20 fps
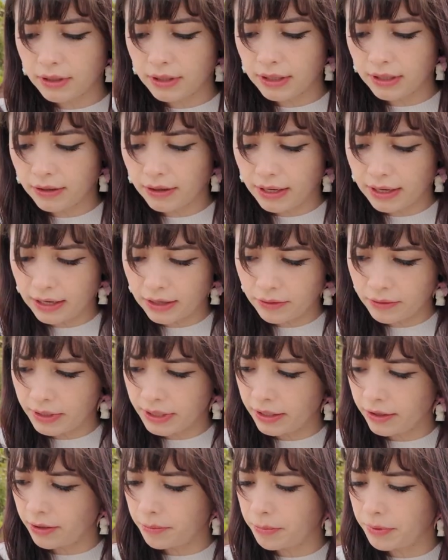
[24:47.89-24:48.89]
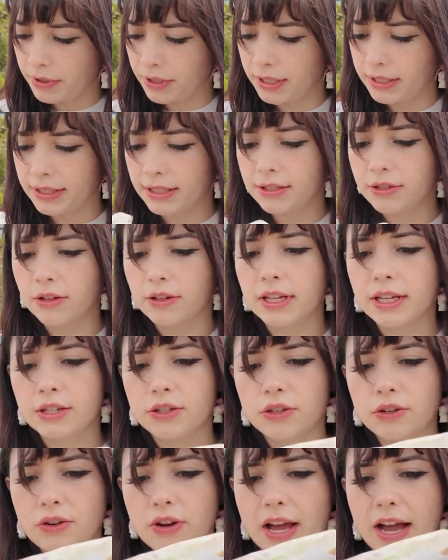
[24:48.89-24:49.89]
Now, how do I open this? It's got
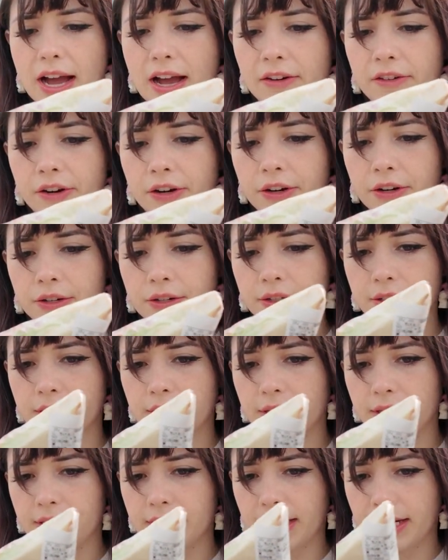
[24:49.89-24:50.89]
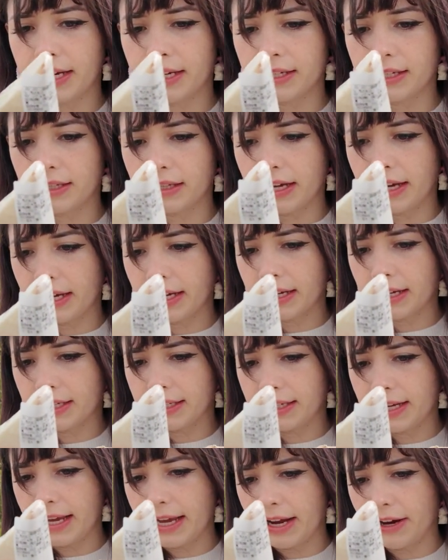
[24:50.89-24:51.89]
like 2 arrows saying to like
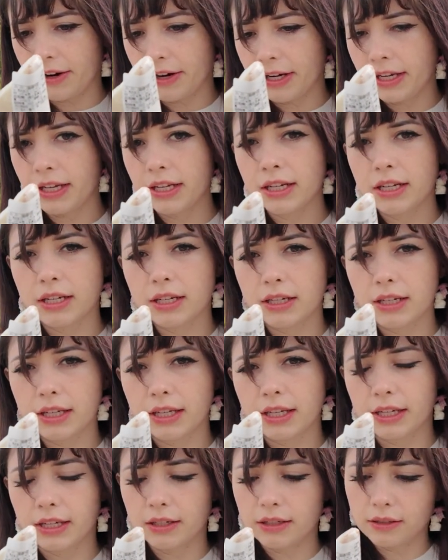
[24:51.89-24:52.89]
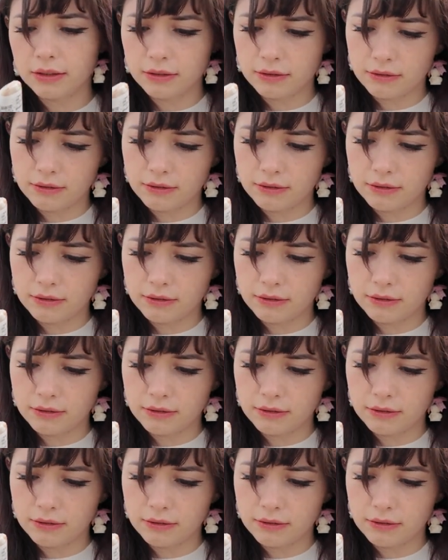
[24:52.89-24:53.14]
tear it here.